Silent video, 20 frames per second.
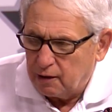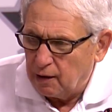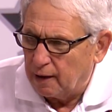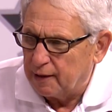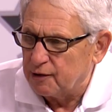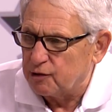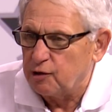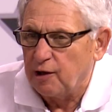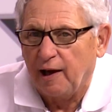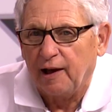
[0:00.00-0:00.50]
got
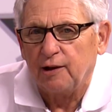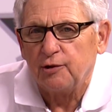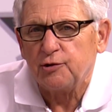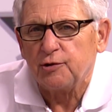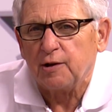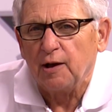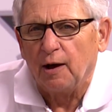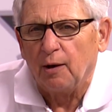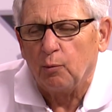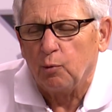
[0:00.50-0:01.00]
a
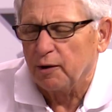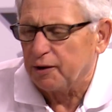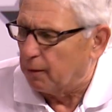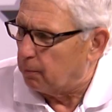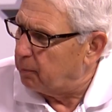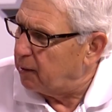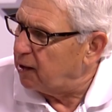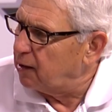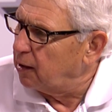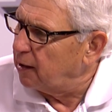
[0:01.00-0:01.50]
chance with a
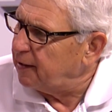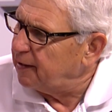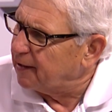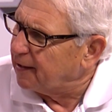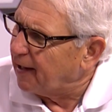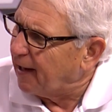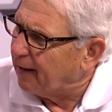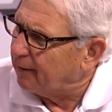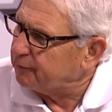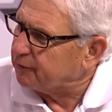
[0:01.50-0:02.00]
big lead
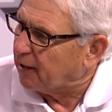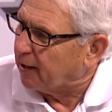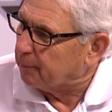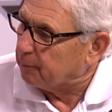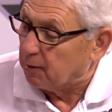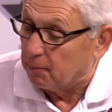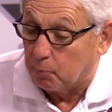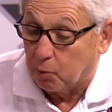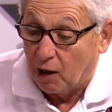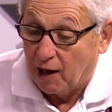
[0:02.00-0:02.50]
at
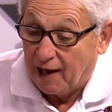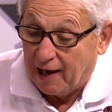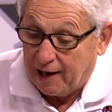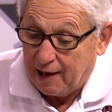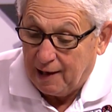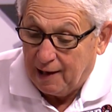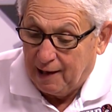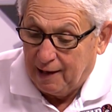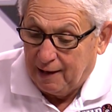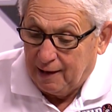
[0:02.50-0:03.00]
halftime to
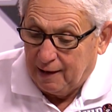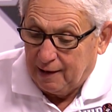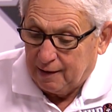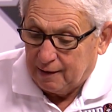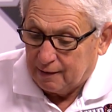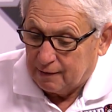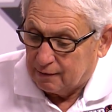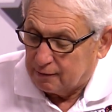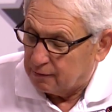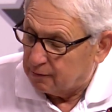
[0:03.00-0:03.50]
play
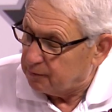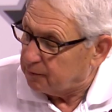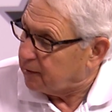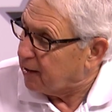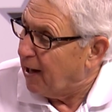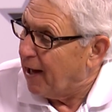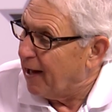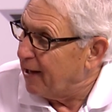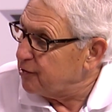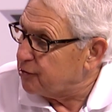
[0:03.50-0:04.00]

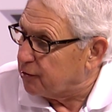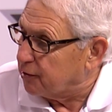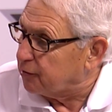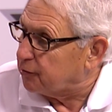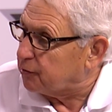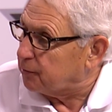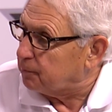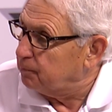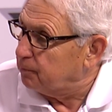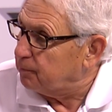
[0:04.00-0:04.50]
guys
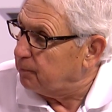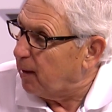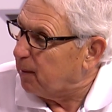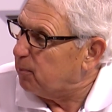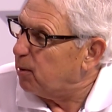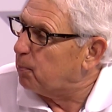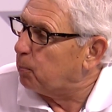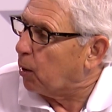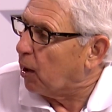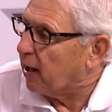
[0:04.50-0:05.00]
that
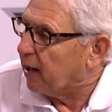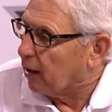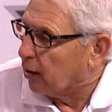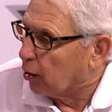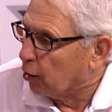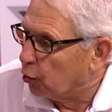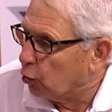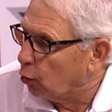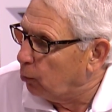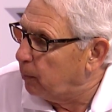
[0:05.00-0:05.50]
maybe play a
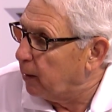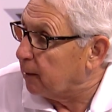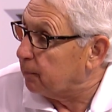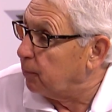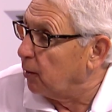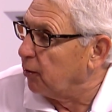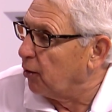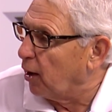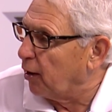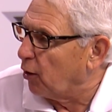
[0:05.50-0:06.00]
little bit
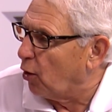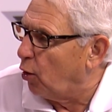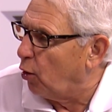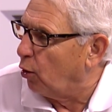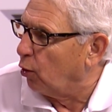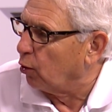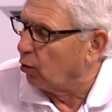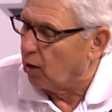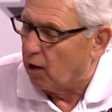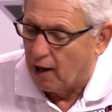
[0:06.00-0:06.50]
but not a
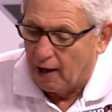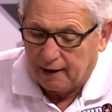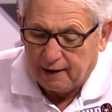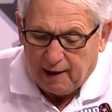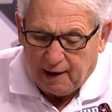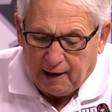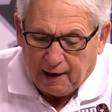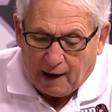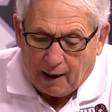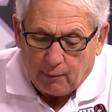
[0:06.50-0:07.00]
whole lot.
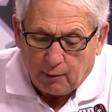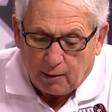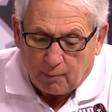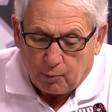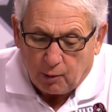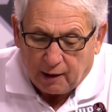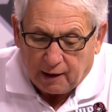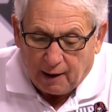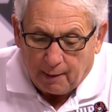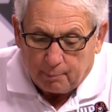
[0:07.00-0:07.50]
I want to
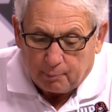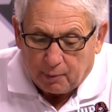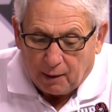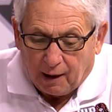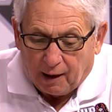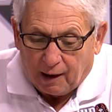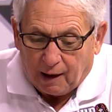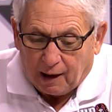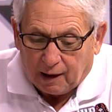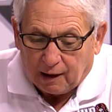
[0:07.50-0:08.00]
bring up
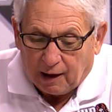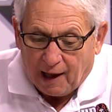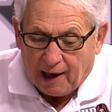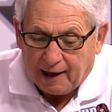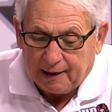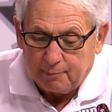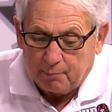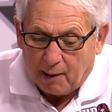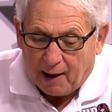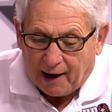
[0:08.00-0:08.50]
a
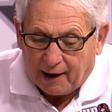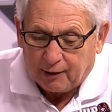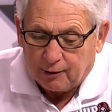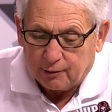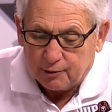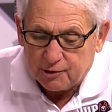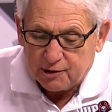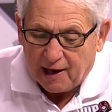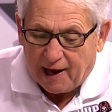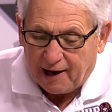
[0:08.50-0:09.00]

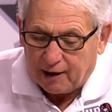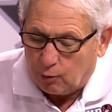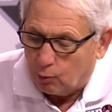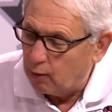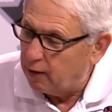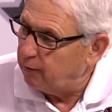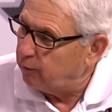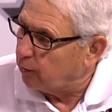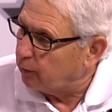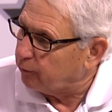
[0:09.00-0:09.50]
linebacker, Zach
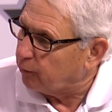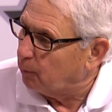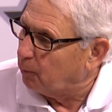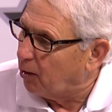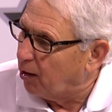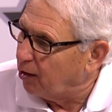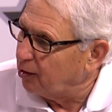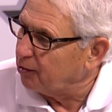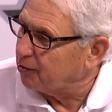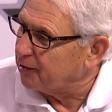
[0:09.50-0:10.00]
Weaver from
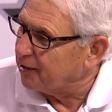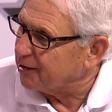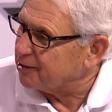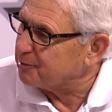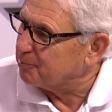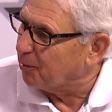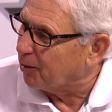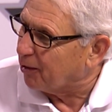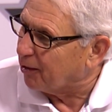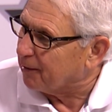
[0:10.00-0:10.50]

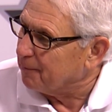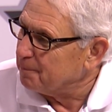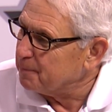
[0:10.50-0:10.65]
Hollidaysburg.